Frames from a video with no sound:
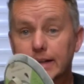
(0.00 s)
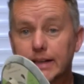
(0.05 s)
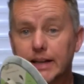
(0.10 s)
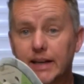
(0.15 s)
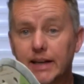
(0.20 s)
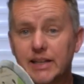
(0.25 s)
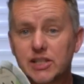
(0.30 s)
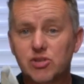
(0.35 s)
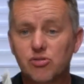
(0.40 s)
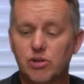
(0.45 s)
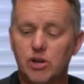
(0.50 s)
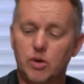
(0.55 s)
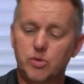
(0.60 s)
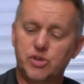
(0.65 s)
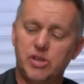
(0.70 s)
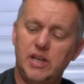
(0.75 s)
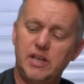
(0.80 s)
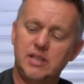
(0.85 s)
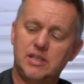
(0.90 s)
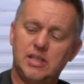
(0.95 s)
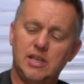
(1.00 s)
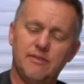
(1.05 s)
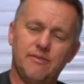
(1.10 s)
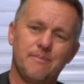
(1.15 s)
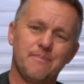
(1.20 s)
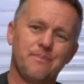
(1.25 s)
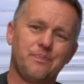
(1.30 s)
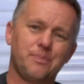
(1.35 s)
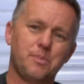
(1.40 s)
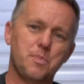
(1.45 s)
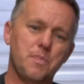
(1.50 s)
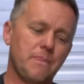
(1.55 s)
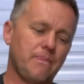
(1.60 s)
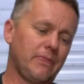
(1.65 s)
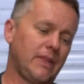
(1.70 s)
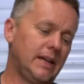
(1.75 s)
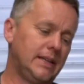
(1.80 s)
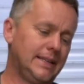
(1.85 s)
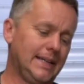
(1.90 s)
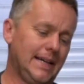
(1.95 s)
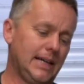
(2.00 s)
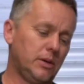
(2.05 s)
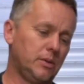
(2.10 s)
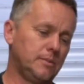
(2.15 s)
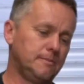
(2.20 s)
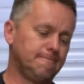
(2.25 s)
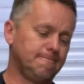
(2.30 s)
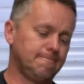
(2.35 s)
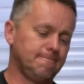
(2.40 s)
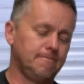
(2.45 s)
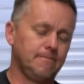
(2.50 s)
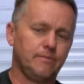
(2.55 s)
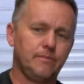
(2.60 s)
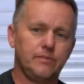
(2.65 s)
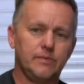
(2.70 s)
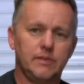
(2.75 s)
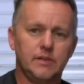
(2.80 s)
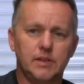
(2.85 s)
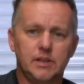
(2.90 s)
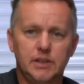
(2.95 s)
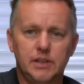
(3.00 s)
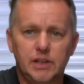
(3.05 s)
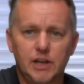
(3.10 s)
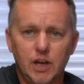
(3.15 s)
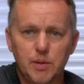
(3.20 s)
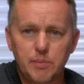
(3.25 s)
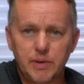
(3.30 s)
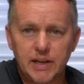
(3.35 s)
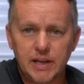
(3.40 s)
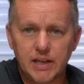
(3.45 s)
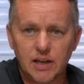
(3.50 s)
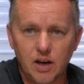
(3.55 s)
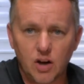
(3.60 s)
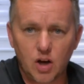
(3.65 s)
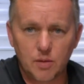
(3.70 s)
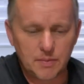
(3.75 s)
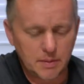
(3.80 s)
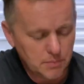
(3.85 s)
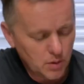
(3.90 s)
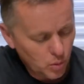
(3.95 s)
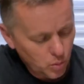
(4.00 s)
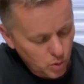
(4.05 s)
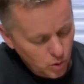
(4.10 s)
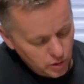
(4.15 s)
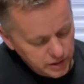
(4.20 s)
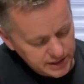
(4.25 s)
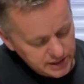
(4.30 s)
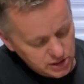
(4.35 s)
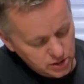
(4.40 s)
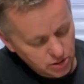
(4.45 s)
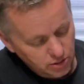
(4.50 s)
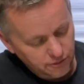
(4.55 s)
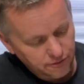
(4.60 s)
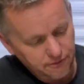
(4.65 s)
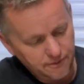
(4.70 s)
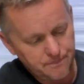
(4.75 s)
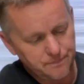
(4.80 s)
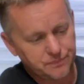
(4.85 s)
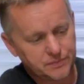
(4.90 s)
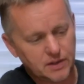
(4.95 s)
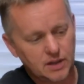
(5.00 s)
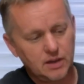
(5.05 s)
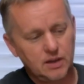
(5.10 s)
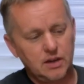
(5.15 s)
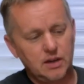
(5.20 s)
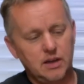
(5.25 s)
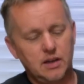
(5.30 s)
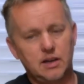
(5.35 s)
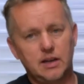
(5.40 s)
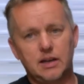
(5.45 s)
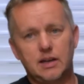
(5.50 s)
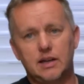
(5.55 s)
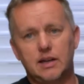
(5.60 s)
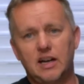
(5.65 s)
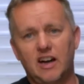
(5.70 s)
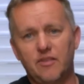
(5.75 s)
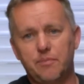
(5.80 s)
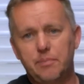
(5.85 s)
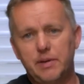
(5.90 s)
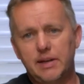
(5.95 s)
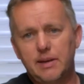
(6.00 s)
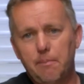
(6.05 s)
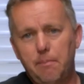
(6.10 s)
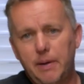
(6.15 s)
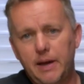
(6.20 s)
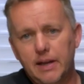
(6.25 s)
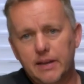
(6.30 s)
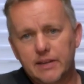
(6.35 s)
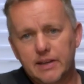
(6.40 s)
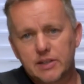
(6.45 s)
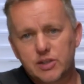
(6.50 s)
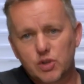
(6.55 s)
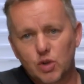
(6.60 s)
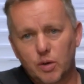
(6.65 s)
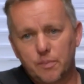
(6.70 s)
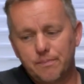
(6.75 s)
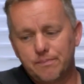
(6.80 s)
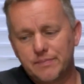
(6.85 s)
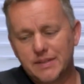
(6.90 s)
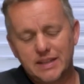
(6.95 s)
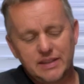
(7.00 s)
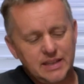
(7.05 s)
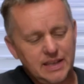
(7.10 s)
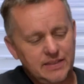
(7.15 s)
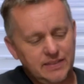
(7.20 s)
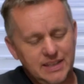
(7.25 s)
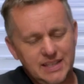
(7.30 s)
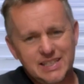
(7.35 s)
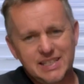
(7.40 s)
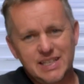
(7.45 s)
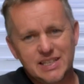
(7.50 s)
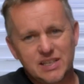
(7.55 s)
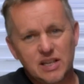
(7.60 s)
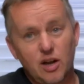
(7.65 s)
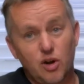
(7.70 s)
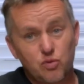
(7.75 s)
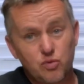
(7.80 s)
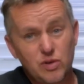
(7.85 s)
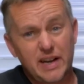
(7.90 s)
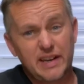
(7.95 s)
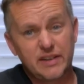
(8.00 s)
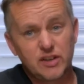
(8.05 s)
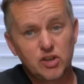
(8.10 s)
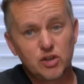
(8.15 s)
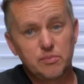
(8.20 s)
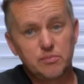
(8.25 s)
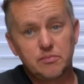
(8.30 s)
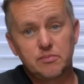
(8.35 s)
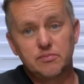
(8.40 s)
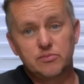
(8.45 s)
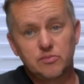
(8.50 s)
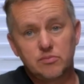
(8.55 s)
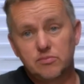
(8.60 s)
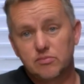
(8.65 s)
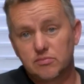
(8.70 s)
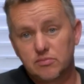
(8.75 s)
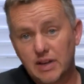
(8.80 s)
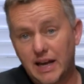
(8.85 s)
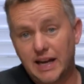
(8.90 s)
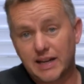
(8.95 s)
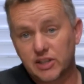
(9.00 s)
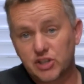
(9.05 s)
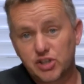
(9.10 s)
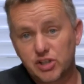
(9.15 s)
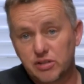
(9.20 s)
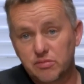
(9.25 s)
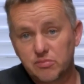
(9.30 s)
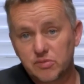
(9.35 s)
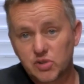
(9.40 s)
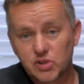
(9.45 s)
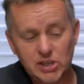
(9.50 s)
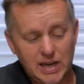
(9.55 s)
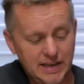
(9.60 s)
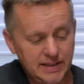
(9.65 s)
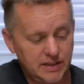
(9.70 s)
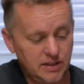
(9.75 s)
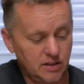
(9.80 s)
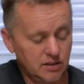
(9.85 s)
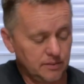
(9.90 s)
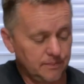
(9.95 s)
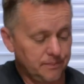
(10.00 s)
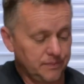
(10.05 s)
Is there an alternative? Now, you know me, I like my Milwaukee stuff. I've been and picked this up. This is a random action sander.